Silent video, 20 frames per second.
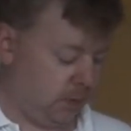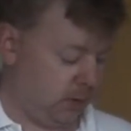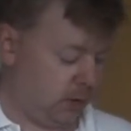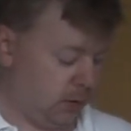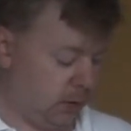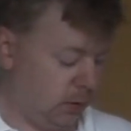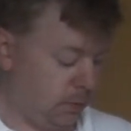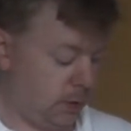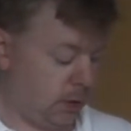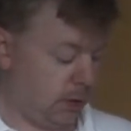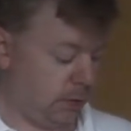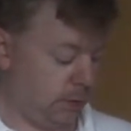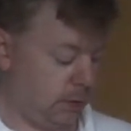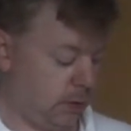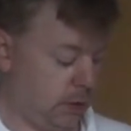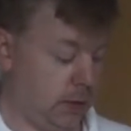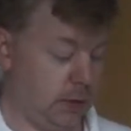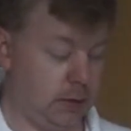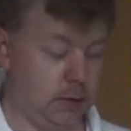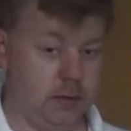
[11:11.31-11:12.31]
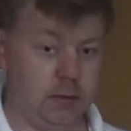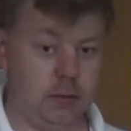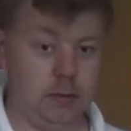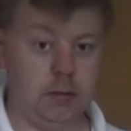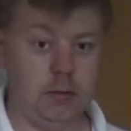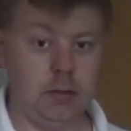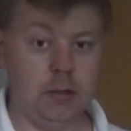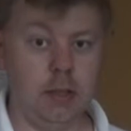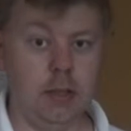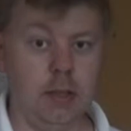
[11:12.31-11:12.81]
you might find
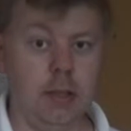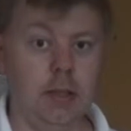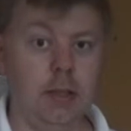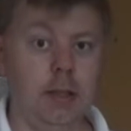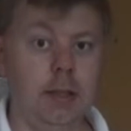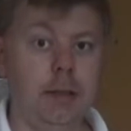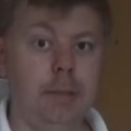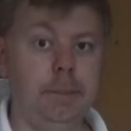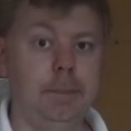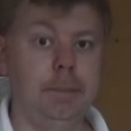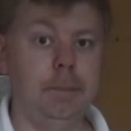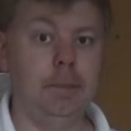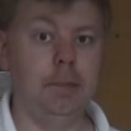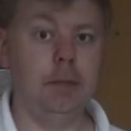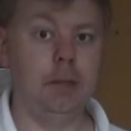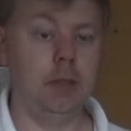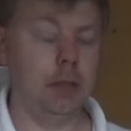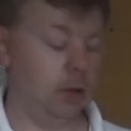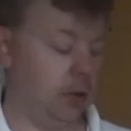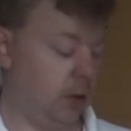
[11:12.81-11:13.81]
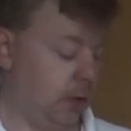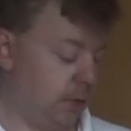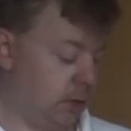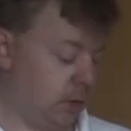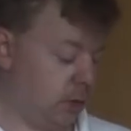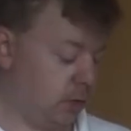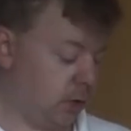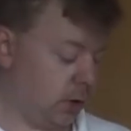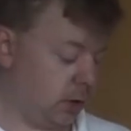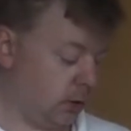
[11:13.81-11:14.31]
a lot of
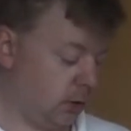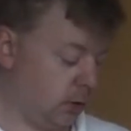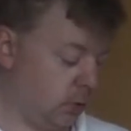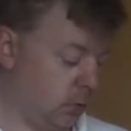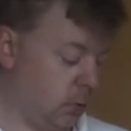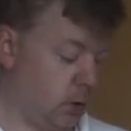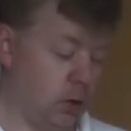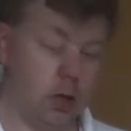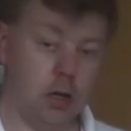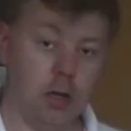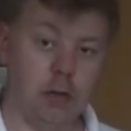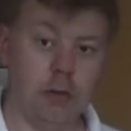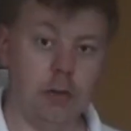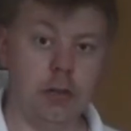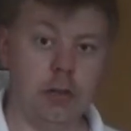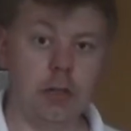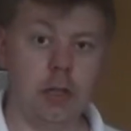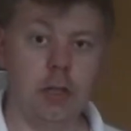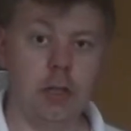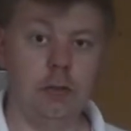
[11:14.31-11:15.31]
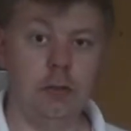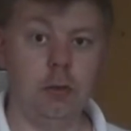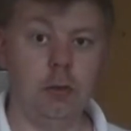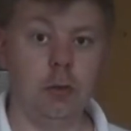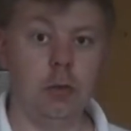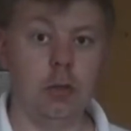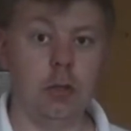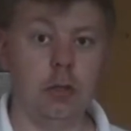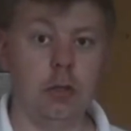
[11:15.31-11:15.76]
instructors will err on the side of caution